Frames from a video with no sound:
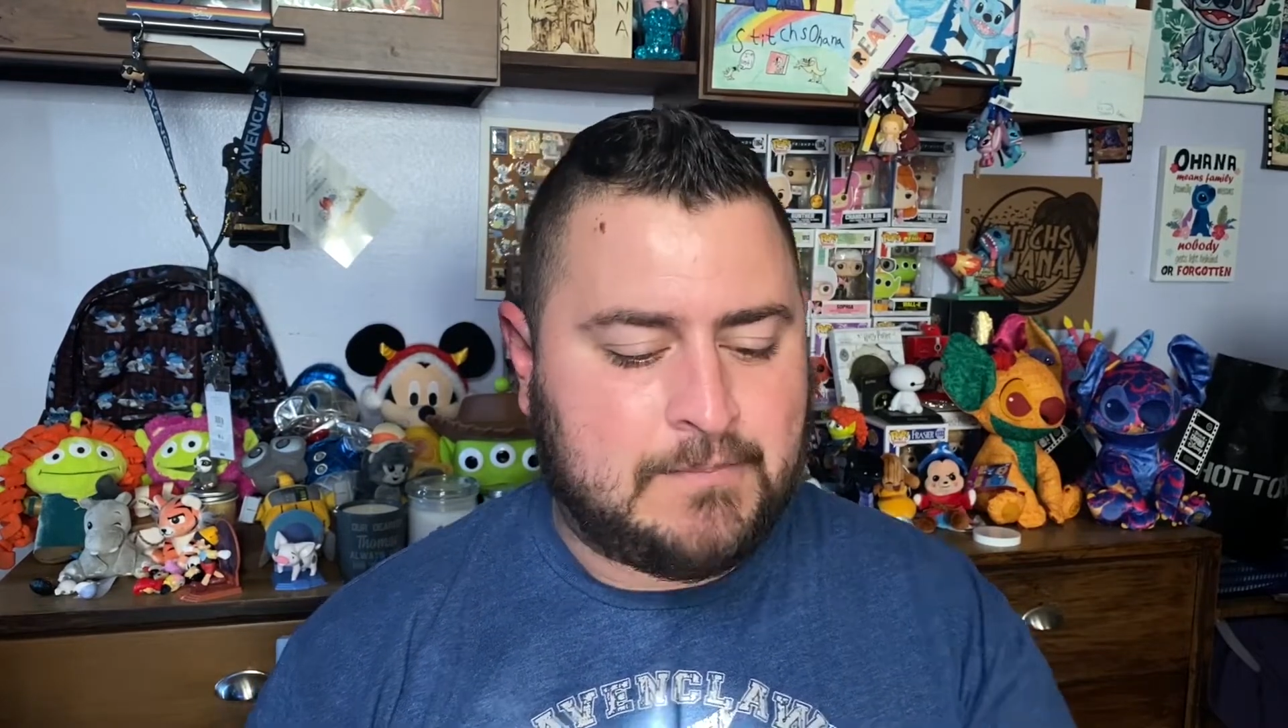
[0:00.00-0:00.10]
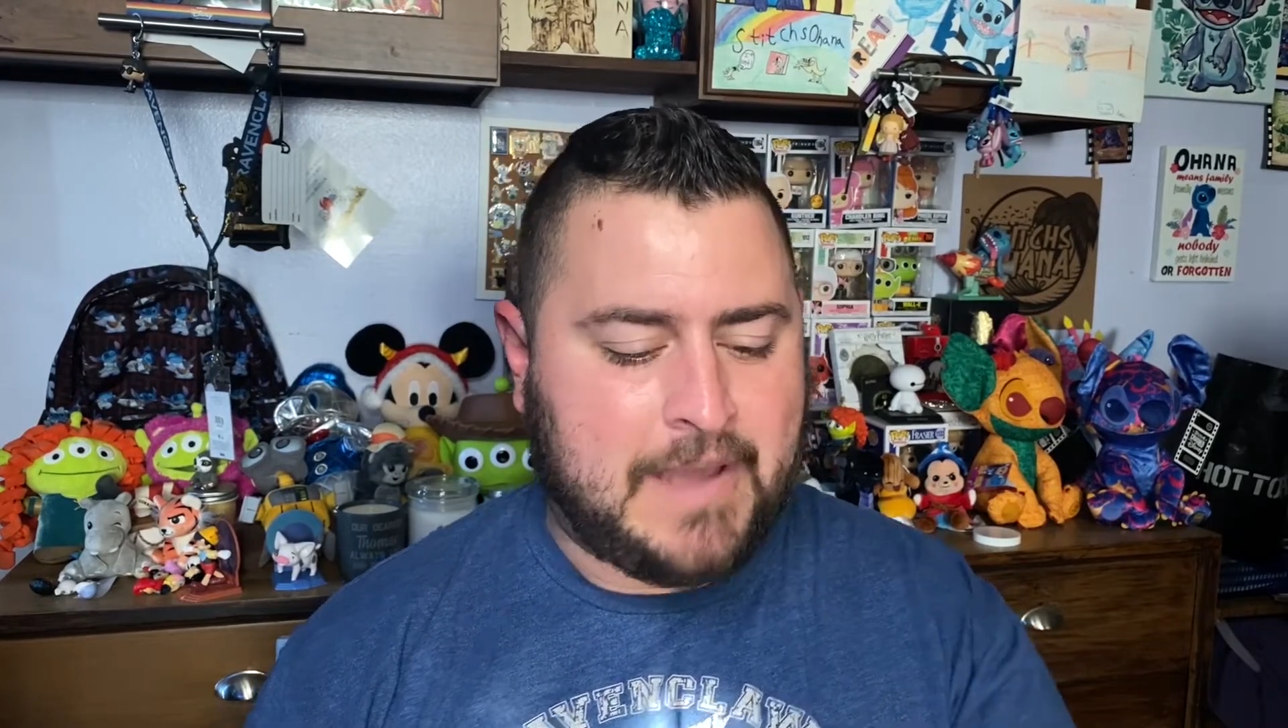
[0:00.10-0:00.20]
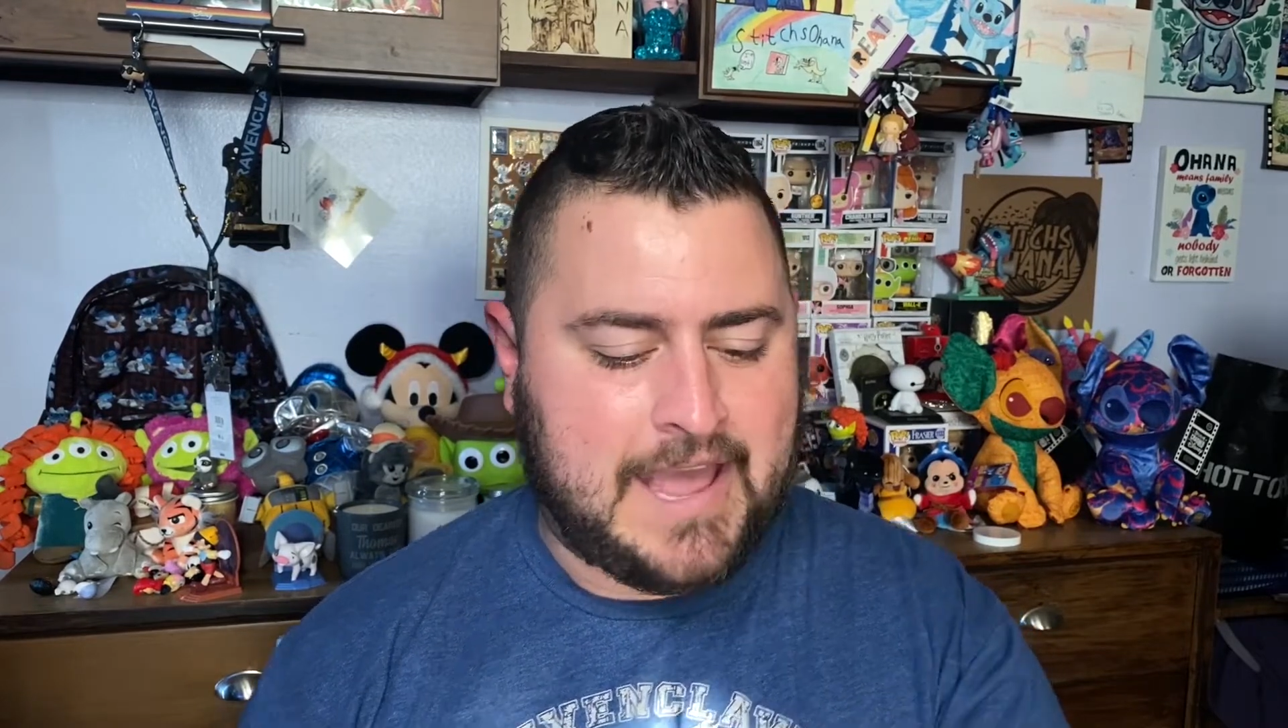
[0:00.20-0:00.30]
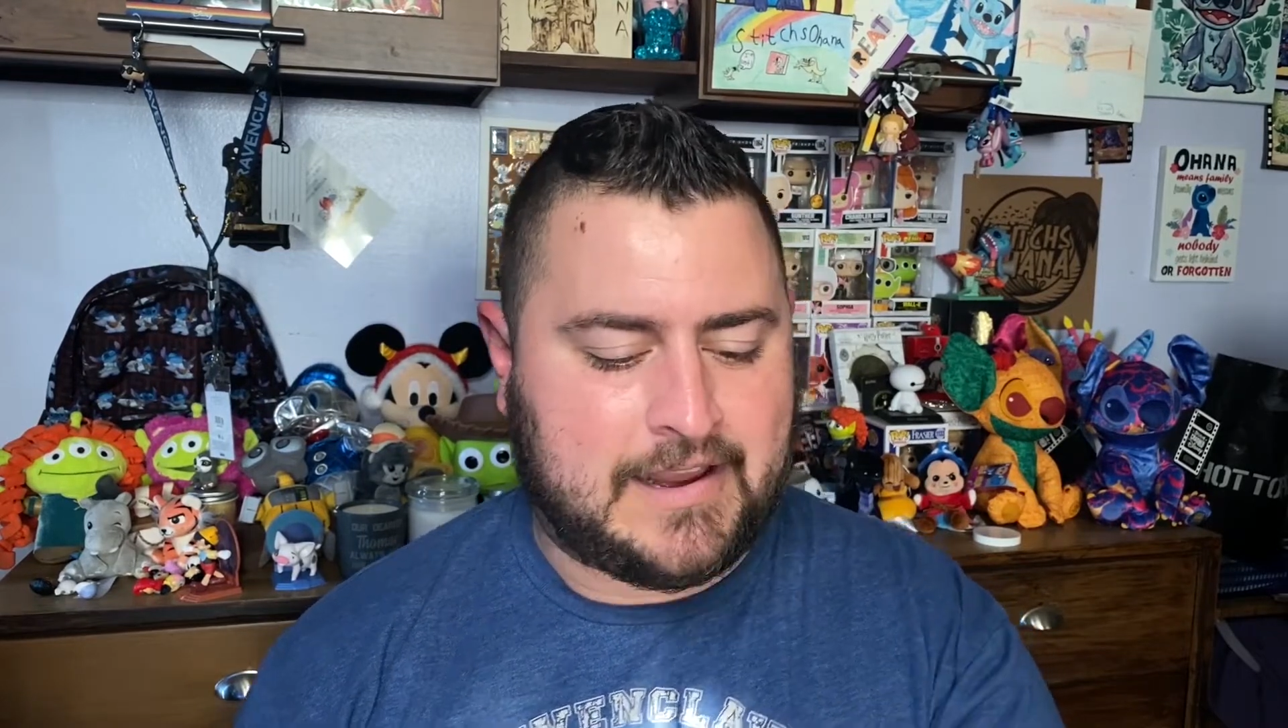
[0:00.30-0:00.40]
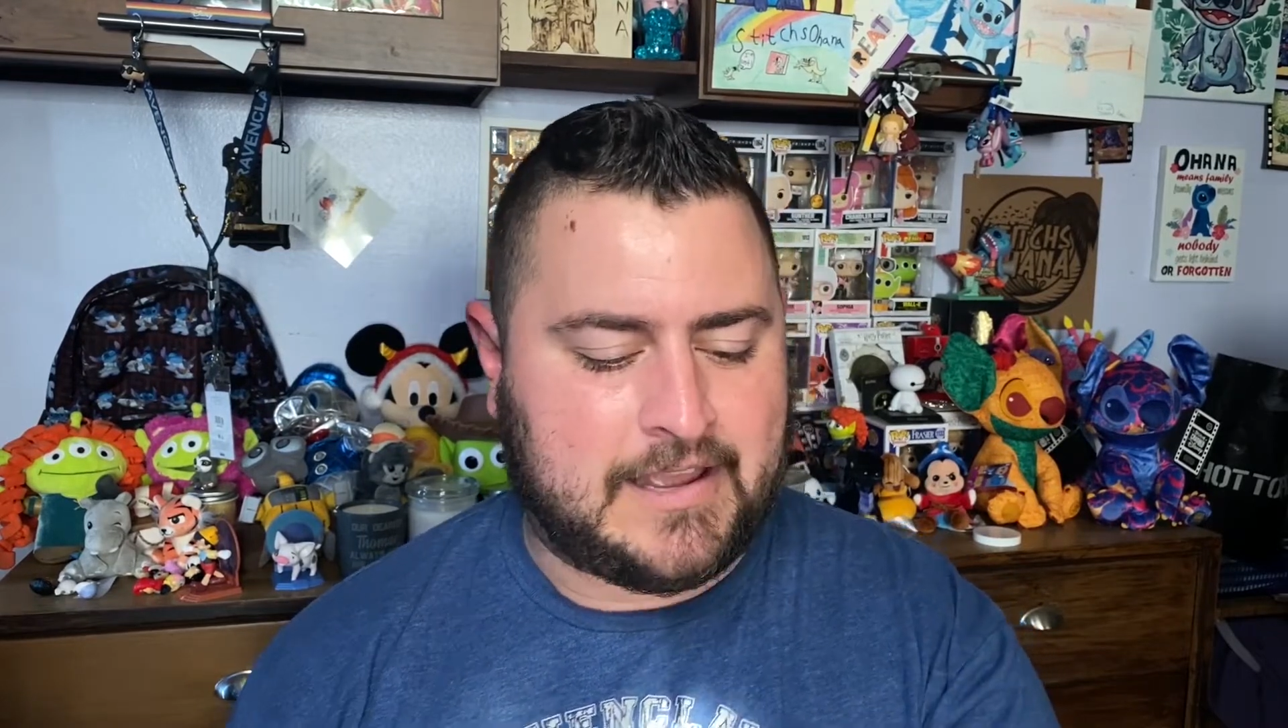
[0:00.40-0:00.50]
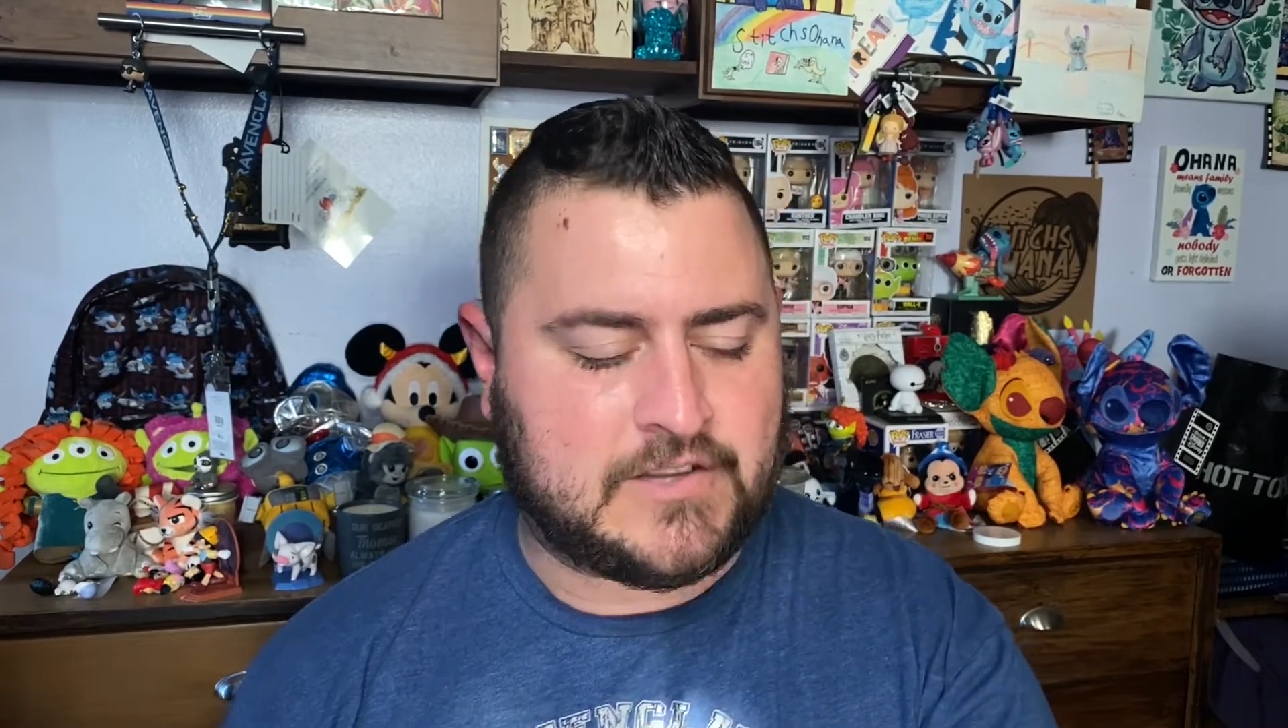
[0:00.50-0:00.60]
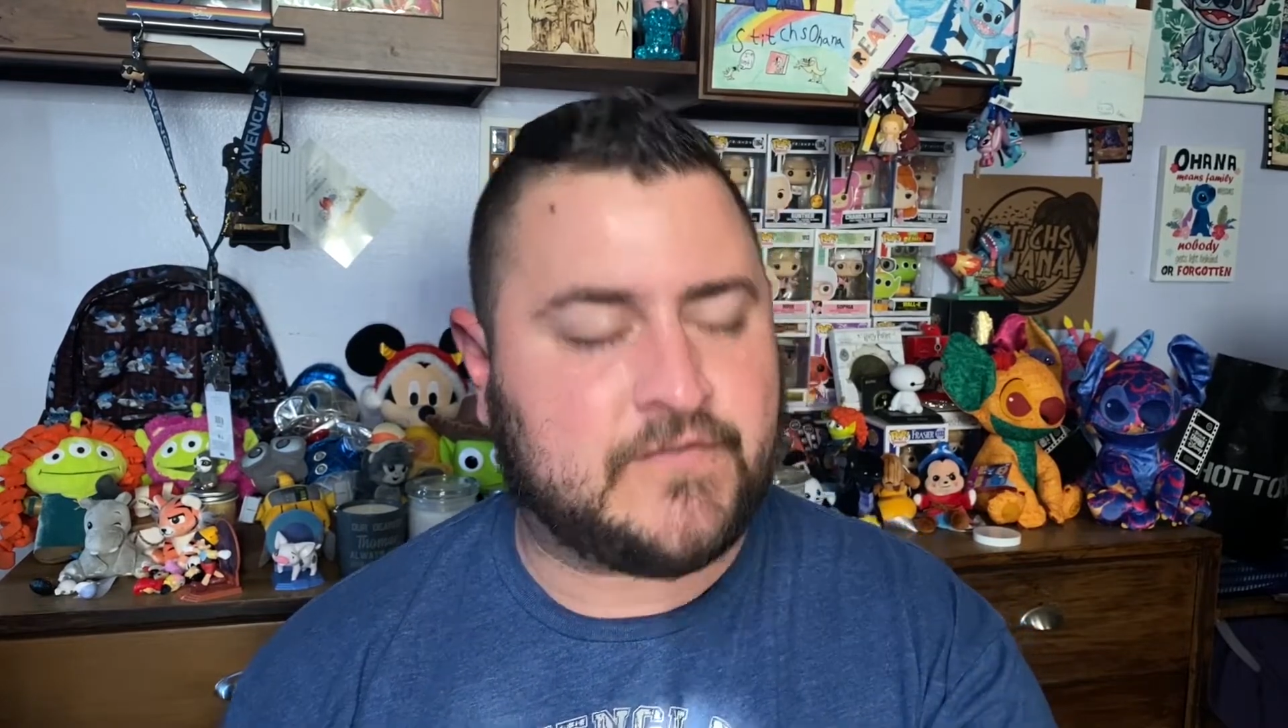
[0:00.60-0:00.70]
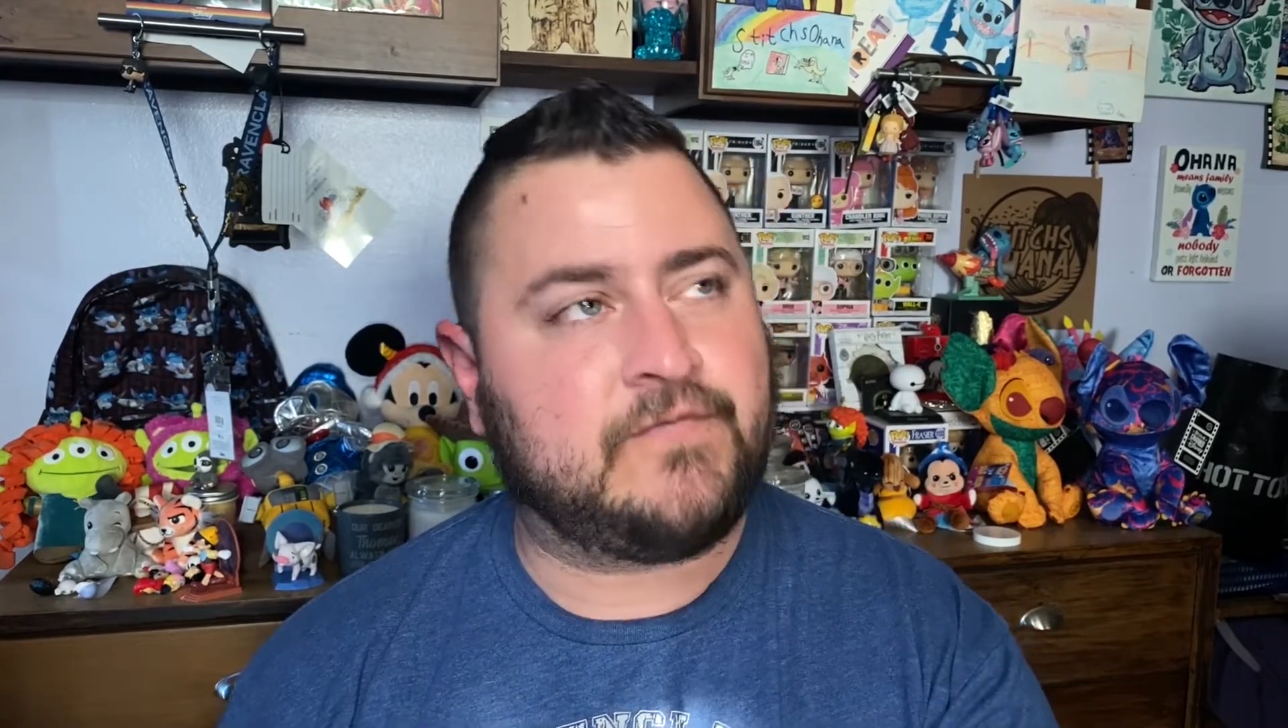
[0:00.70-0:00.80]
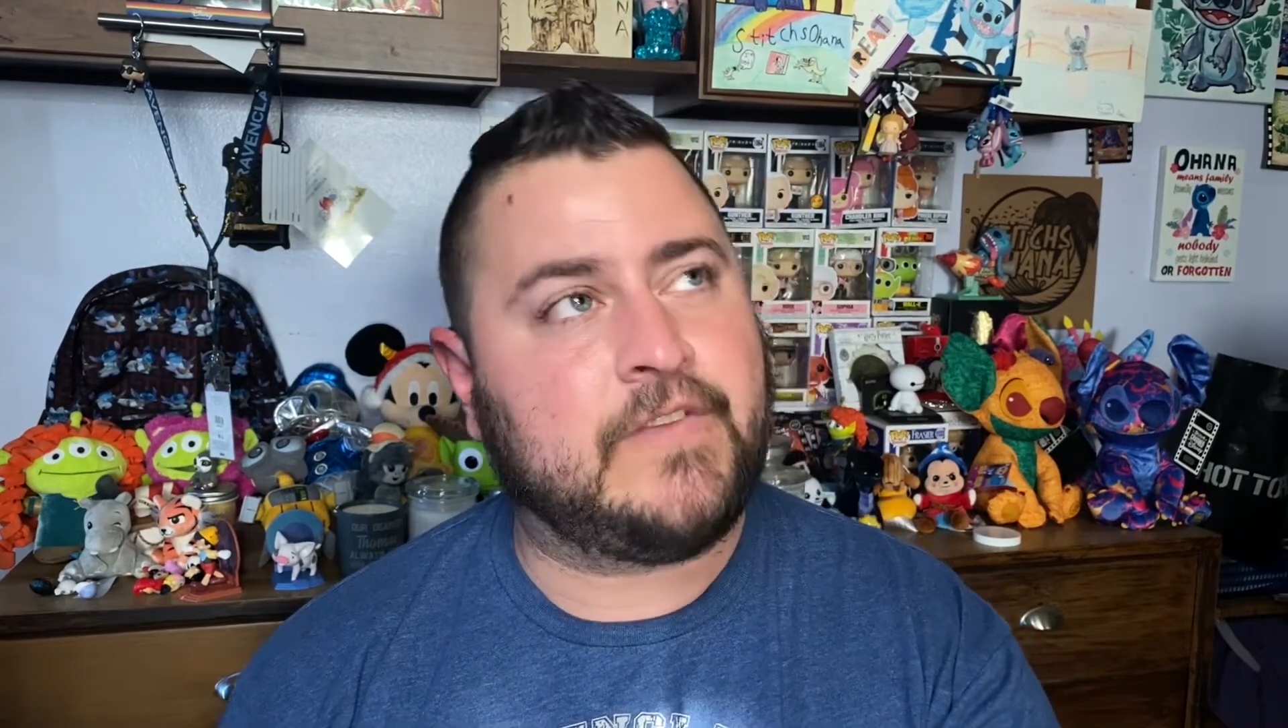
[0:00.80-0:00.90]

back as